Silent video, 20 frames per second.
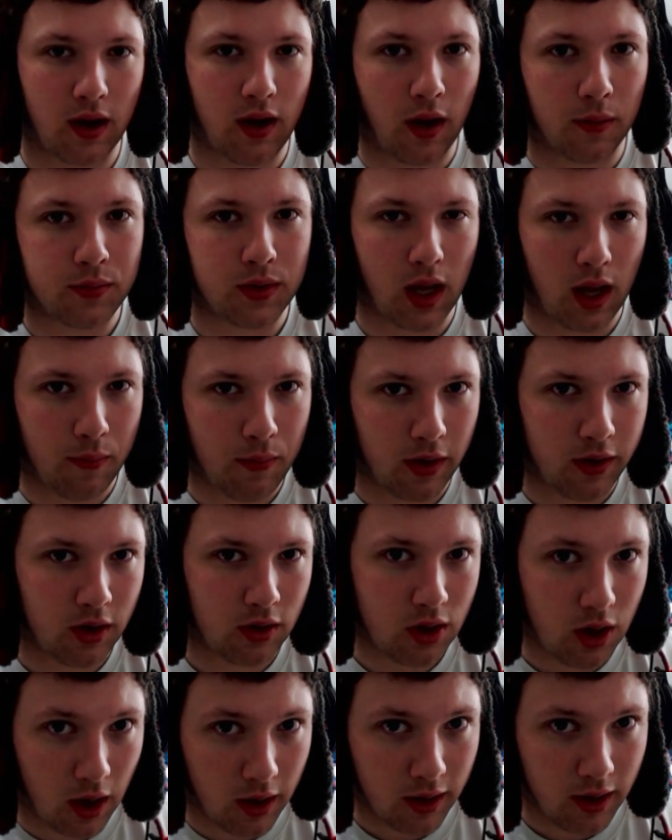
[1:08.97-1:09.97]
uptime on
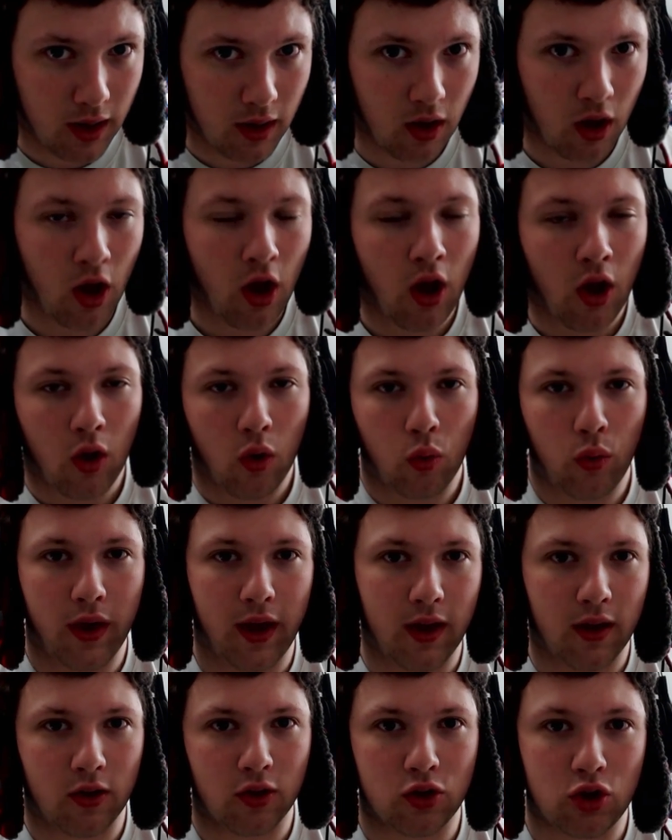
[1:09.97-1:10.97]
your target
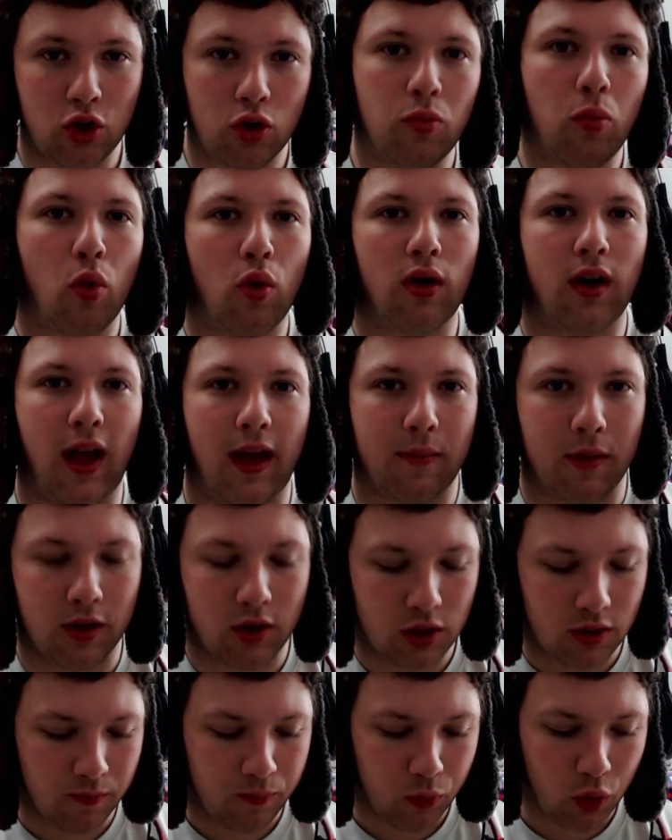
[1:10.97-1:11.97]
will do more
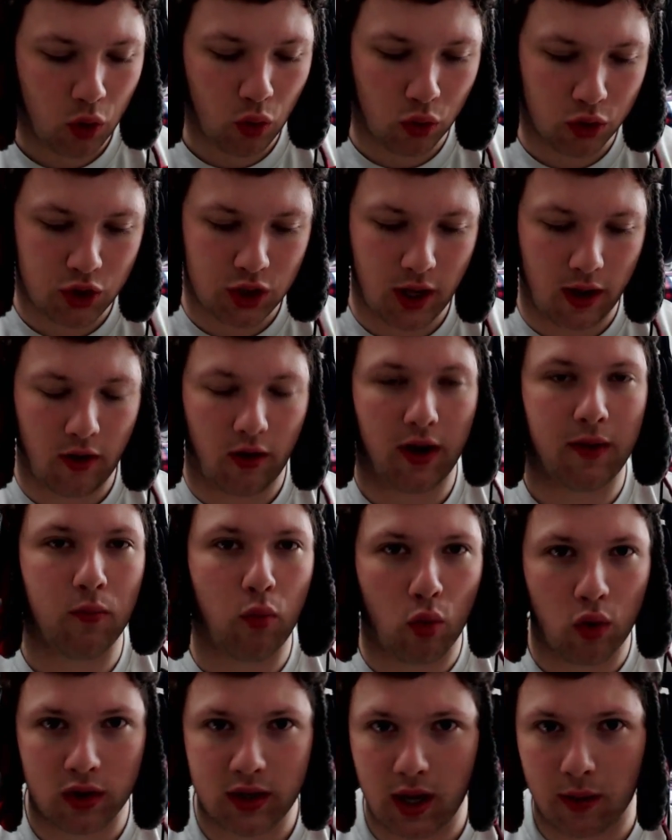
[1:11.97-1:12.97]
damage. You will generate
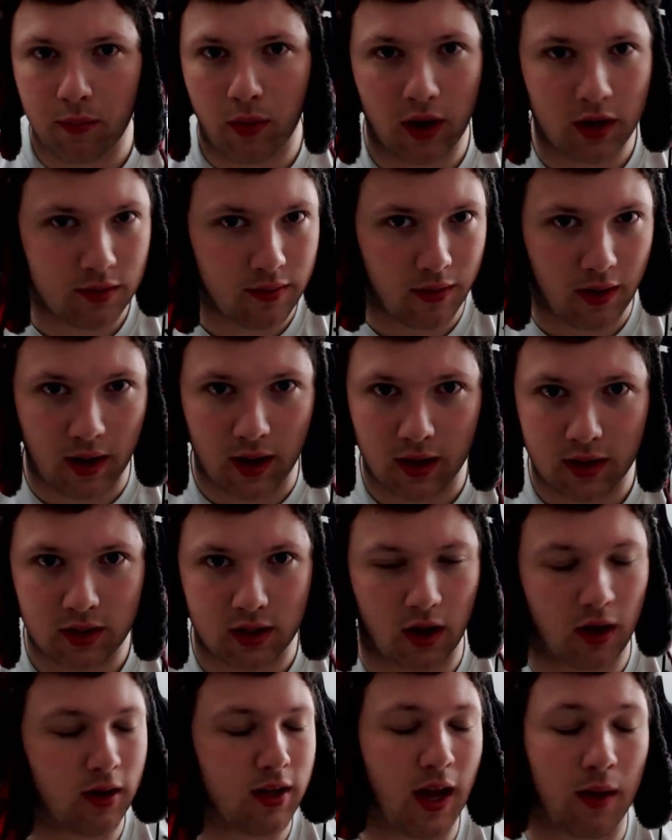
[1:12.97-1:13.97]
more Templar's
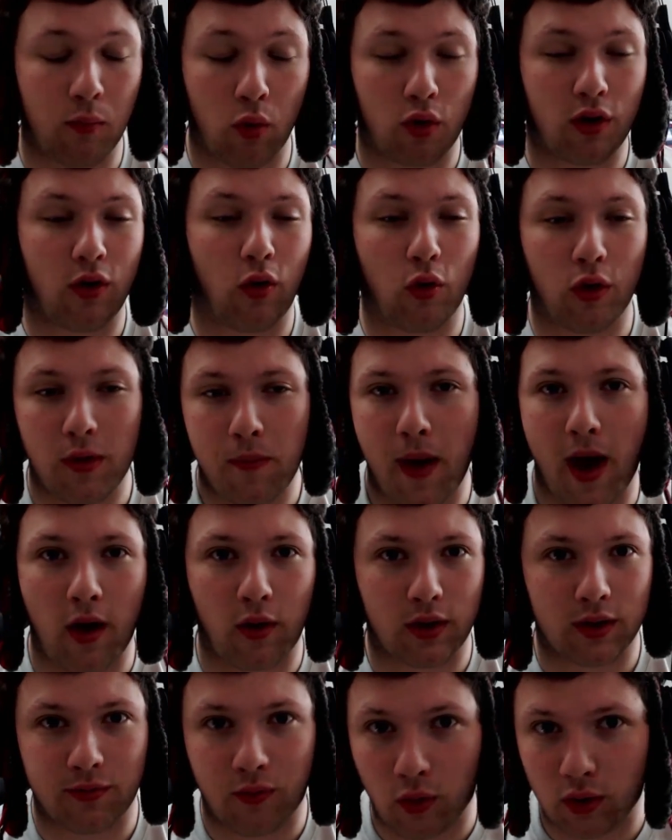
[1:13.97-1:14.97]
Verdicts, or more Holy
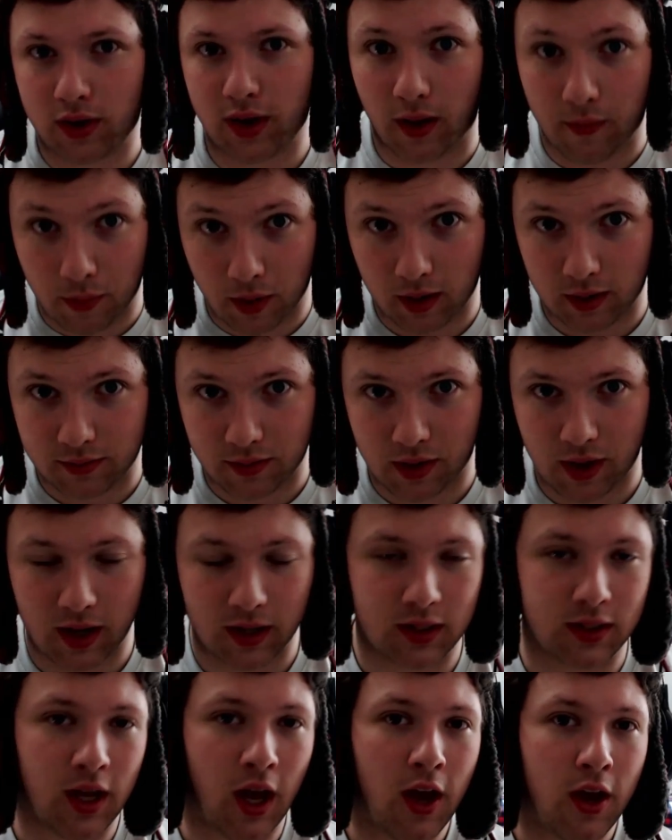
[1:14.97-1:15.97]
Powers for Templar's
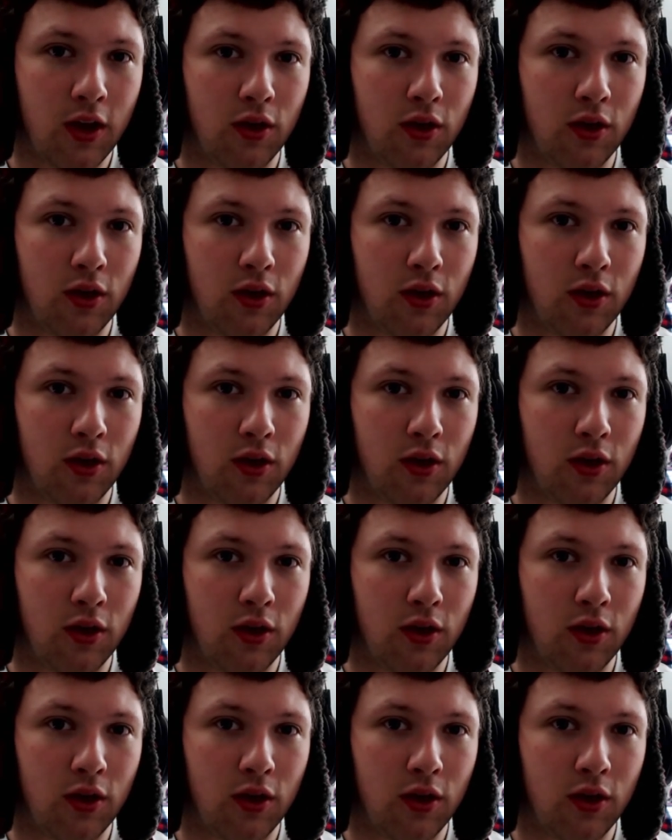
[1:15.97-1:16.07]
Verdicts.